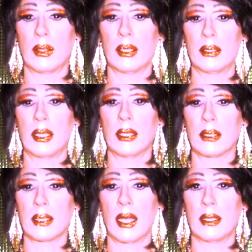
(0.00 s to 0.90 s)
you can see it.
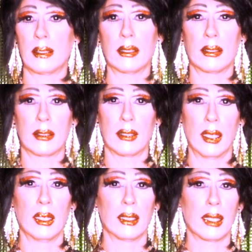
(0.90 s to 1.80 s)
It's
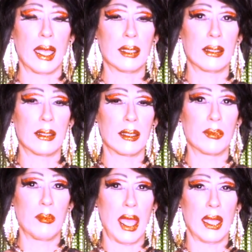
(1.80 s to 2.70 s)

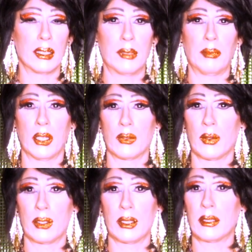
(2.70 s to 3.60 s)
Constance's mad speech,
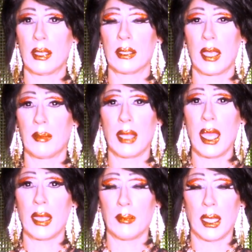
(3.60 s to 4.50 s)
where she says, I'm
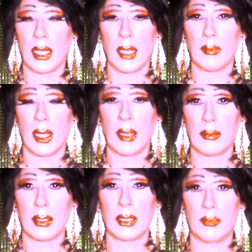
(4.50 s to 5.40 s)
not mad,
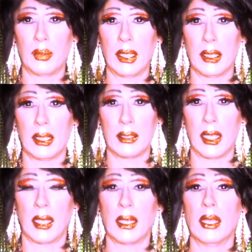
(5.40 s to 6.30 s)
I'm completely
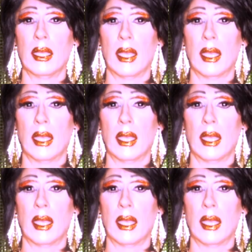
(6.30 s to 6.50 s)
sane.